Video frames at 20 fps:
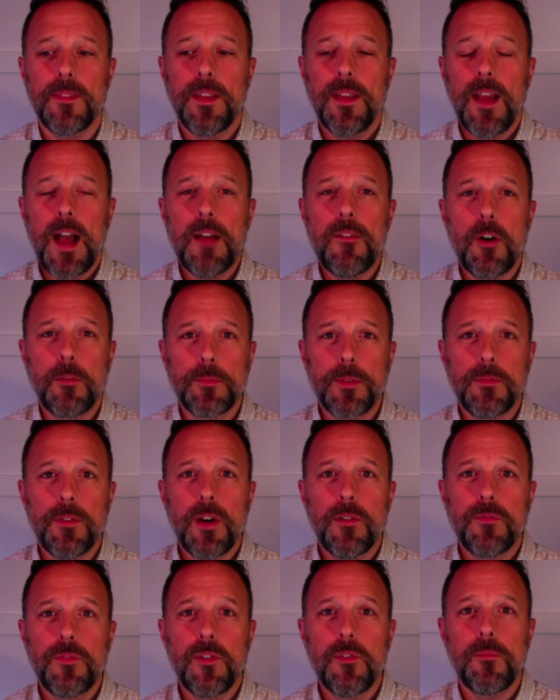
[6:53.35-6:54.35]
I've helped
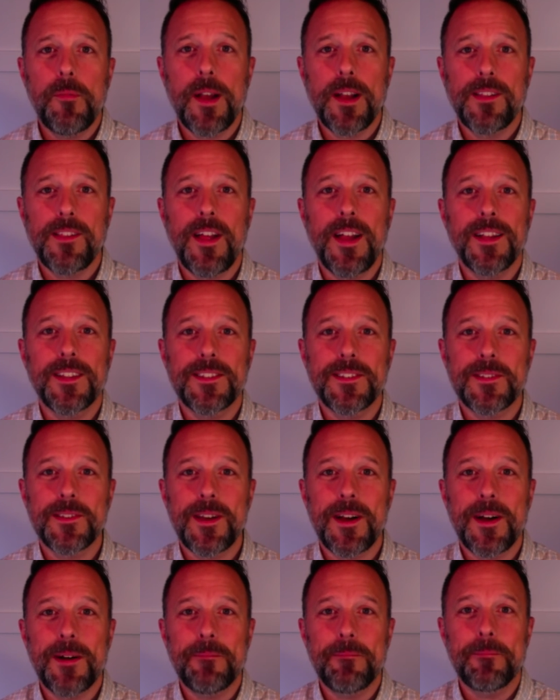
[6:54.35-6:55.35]
a few of my clients
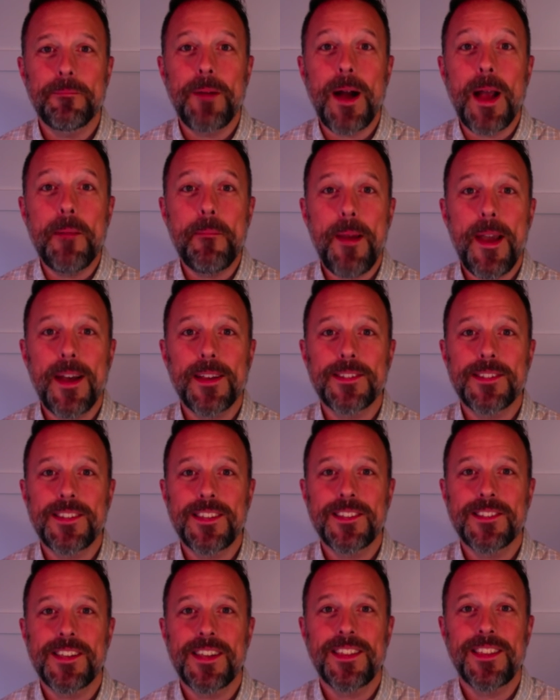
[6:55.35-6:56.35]
bypass
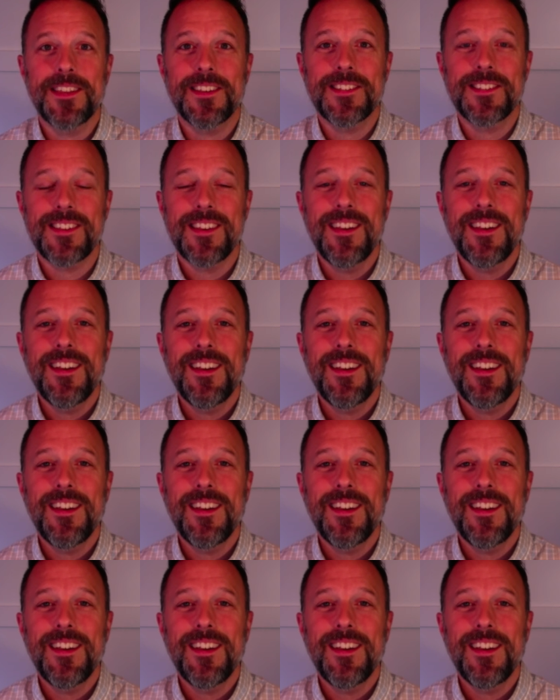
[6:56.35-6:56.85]
things like this